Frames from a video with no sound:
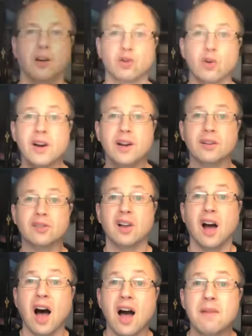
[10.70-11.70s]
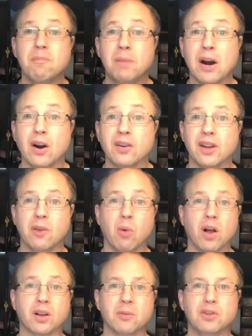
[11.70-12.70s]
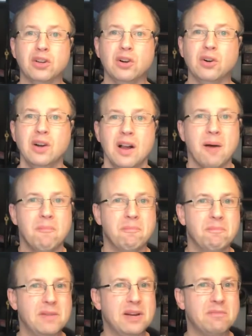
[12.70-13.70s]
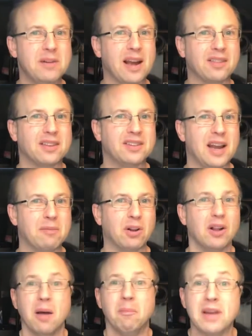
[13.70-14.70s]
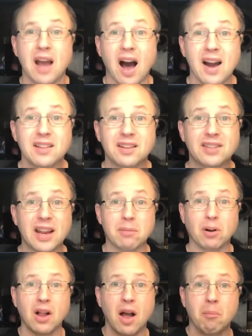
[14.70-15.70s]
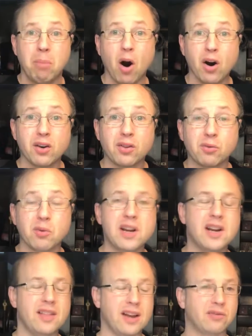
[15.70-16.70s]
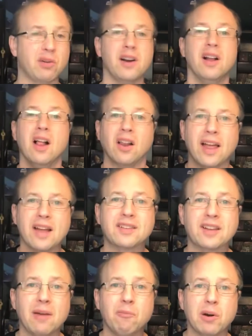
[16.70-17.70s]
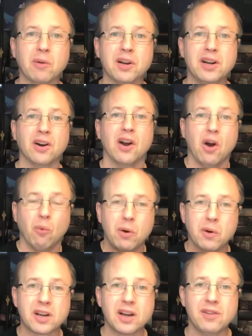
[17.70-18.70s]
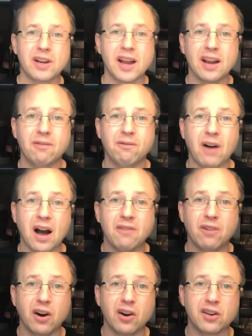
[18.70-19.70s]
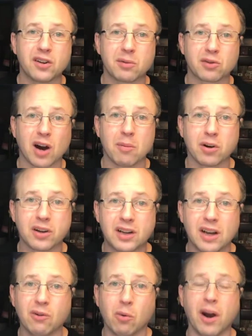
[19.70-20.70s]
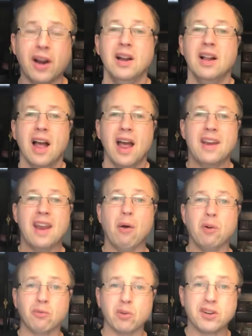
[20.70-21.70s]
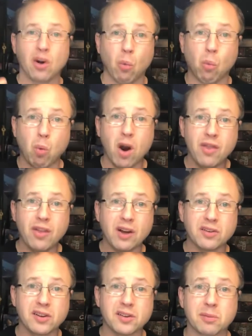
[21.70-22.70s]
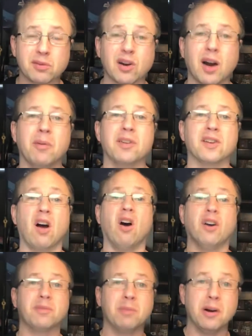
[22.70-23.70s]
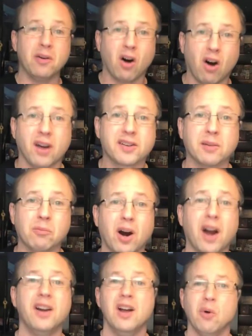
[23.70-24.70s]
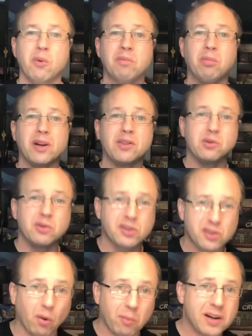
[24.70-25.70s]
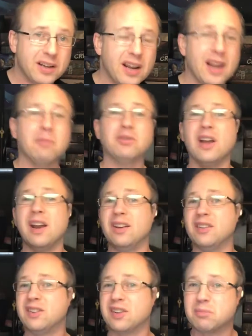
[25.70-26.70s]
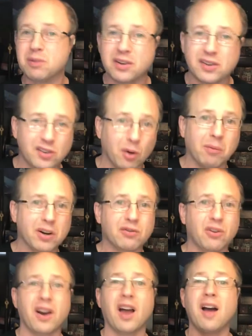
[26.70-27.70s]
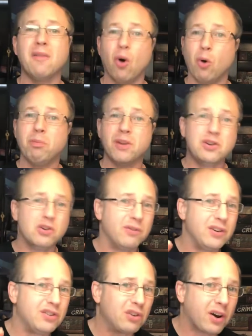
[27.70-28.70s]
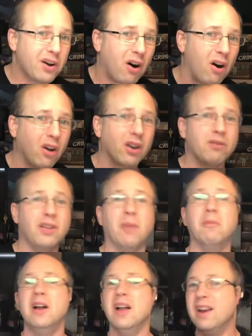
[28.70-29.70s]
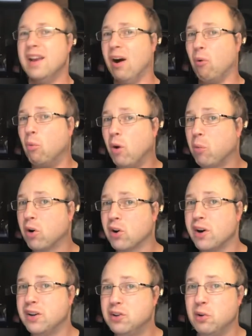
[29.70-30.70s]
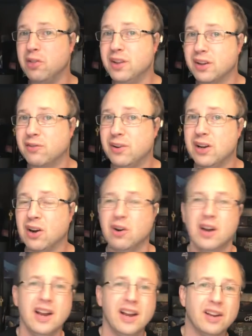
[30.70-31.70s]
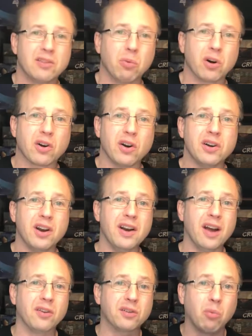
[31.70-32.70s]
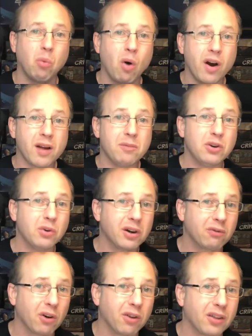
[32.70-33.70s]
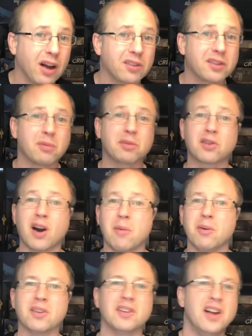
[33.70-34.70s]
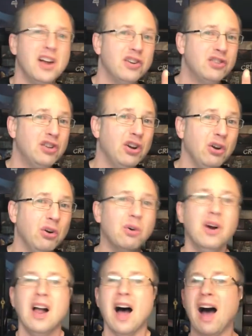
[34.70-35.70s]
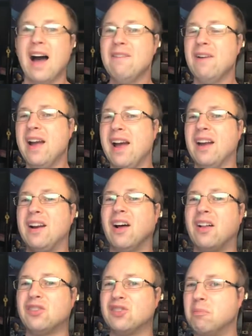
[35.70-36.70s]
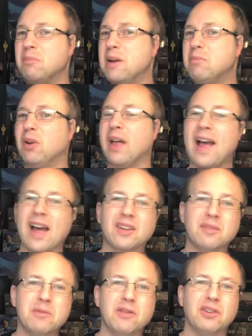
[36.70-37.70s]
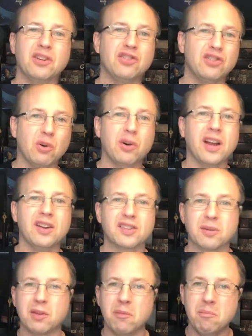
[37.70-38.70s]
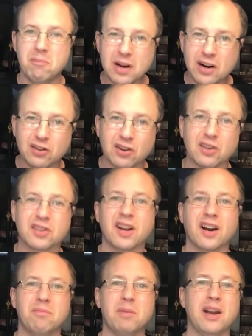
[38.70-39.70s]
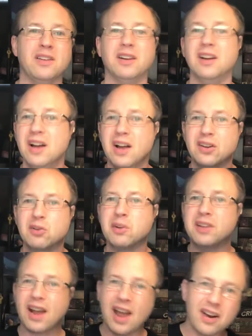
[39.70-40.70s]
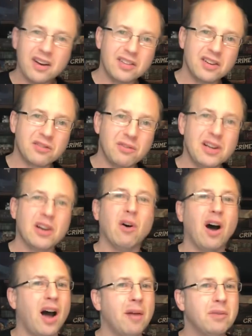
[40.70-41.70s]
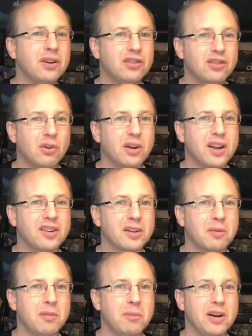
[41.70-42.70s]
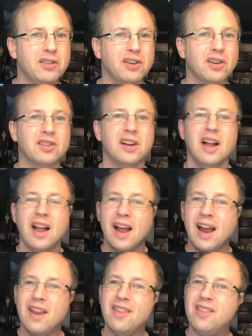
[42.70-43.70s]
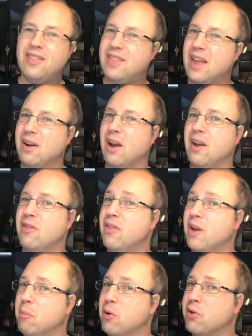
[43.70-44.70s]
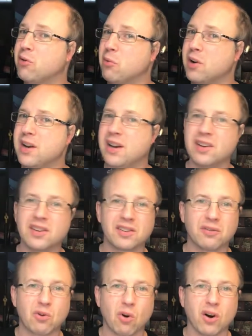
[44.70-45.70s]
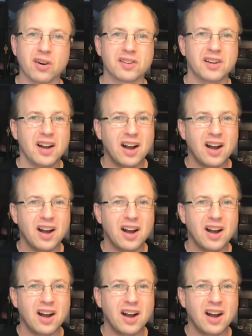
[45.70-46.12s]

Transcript: Greetings, I'm Barrett, and welcome to Meet Me at the Table, Behind the Table, Part 3. That's right, last time we were here, we were giving a 500 subscriber giveaway, and now we've reached 1,000 subscribers. Oh, it's been an awesome ride. We've played through so many games, and it's just been so much fun. I hope that you have enjoyed all of them. Now, what we're going to do in this video is we're going to announce what I'm doing for 1,000 subscribers. Two, I've had some people ask me to showcase some of the miniatures that I've painted. So at the end of this video, I'm going to showcase some of the miniatures. And then number 3 is, of course,